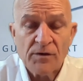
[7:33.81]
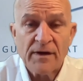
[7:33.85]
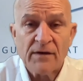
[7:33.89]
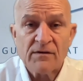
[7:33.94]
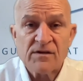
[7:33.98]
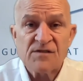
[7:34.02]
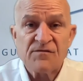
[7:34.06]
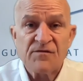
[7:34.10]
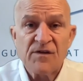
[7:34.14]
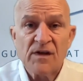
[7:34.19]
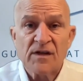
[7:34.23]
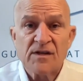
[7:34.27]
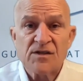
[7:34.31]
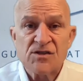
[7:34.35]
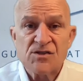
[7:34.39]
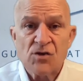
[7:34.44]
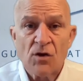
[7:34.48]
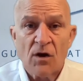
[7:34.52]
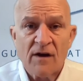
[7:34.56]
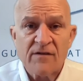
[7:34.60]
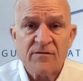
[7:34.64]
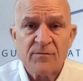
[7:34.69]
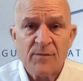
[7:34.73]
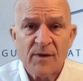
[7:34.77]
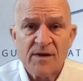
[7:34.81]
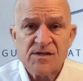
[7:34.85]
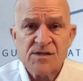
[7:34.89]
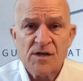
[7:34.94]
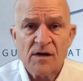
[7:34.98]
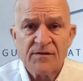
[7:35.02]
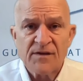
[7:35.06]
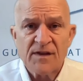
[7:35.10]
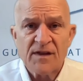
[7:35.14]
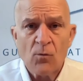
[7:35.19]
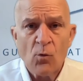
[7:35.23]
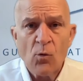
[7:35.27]
And I was feeling sorry for
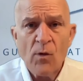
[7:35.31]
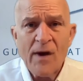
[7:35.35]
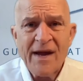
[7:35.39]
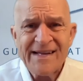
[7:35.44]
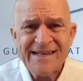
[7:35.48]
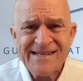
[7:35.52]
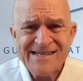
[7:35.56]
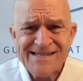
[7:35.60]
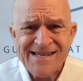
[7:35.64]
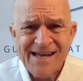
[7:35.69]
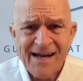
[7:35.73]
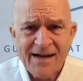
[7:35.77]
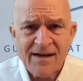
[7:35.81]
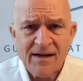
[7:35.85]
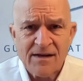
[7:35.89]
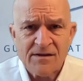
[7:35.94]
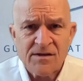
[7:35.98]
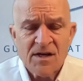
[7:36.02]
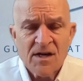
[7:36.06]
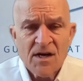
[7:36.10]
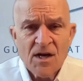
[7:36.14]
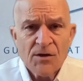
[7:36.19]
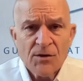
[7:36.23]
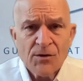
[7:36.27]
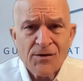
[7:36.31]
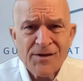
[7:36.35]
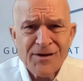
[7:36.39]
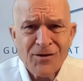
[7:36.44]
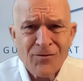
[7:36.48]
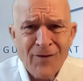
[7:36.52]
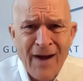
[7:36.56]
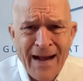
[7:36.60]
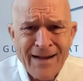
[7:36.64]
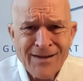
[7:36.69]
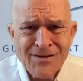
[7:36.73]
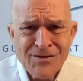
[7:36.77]
myself. And I thought, wait a second, you're the
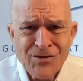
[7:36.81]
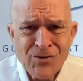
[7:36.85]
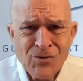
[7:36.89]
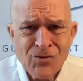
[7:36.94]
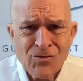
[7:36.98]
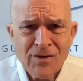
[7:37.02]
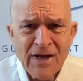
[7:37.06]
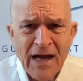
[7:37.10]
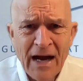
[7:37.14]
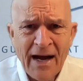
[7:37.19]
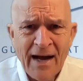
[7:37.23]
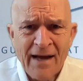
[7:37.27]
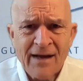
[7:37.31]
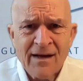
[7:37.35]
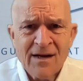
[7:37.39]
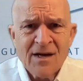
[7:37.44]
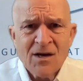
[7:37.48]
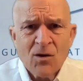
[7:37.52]
gratitude guy.